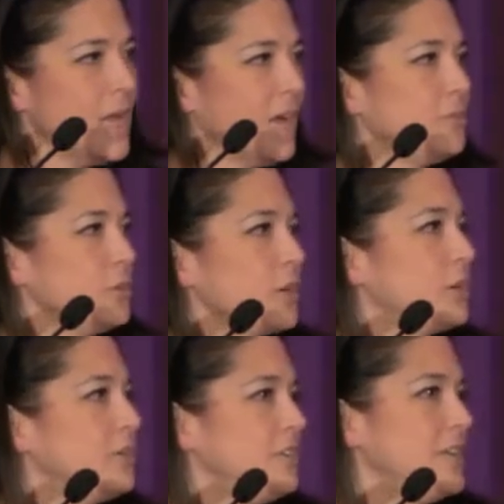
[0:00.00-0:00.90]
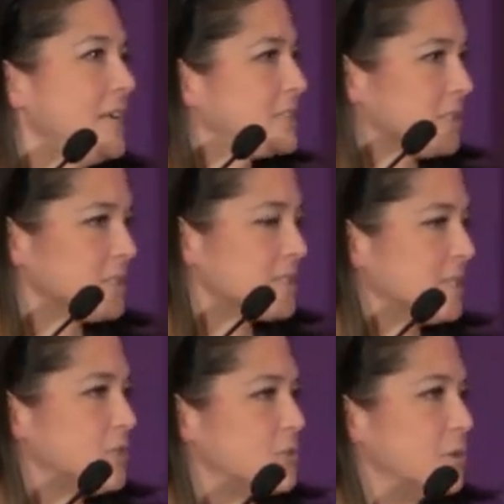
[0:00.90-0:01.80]
Have you heard of Yentl
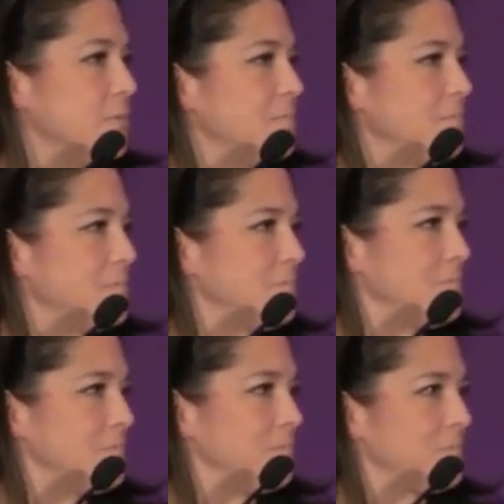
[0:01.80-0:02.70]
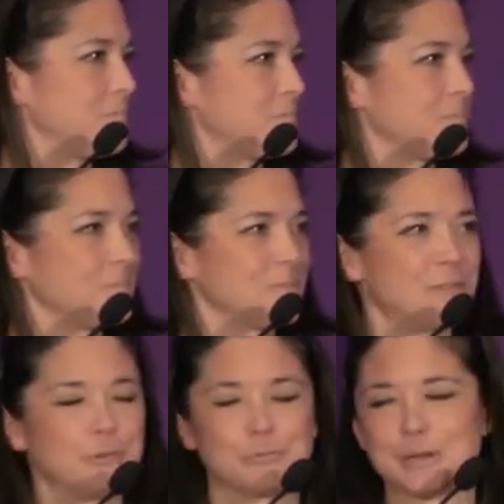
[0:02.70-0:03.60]
Syndrome?
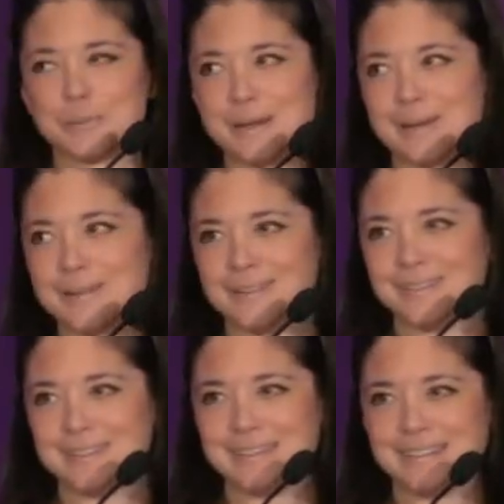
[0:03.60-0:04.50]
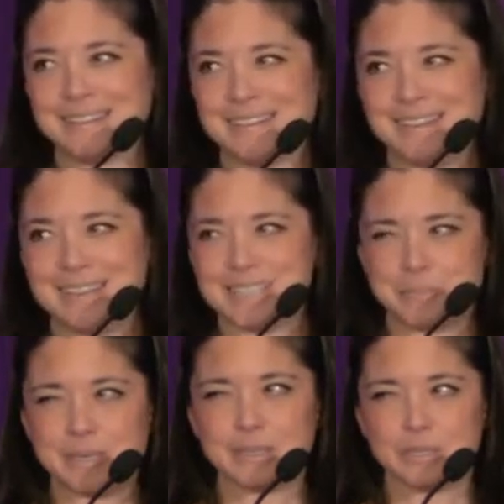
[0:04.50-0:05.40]
Have you read about it? It's
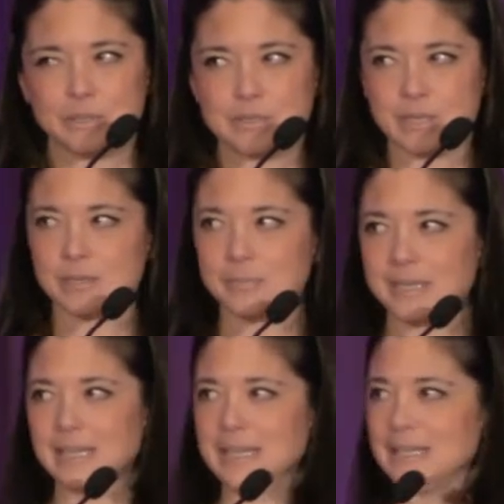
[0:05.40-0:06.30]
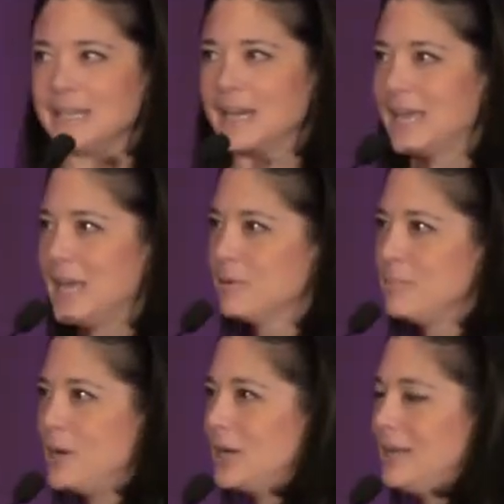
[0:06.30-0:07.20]
been in the news a little bit lately. I came
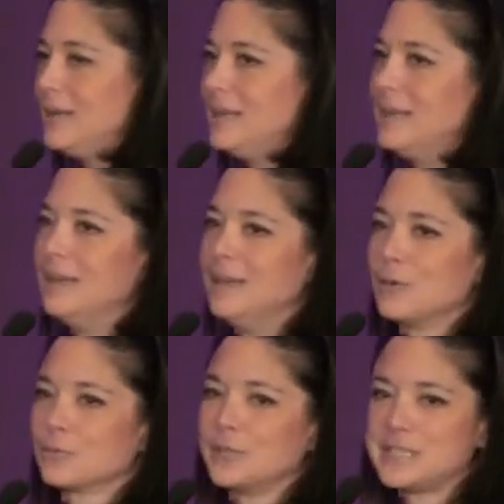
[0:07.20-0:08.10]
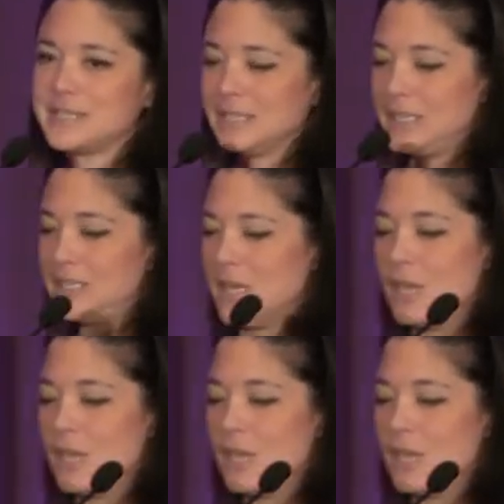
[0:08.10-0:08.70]
upon it recently.